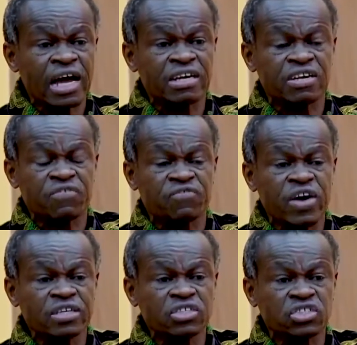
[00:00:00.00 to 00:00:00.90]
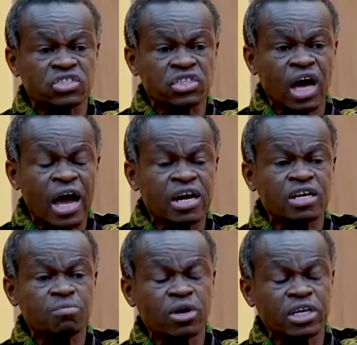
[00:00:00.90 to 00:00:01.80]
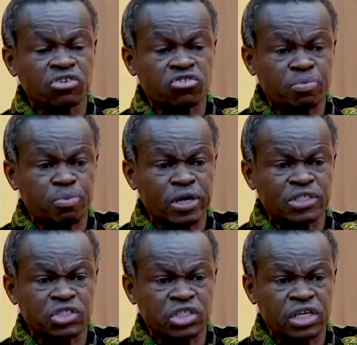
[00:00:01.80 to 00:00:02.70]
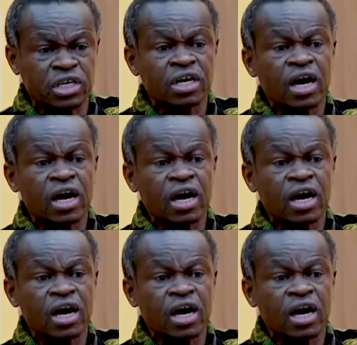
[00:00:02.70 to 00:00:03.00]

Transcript: and defense and monetary policy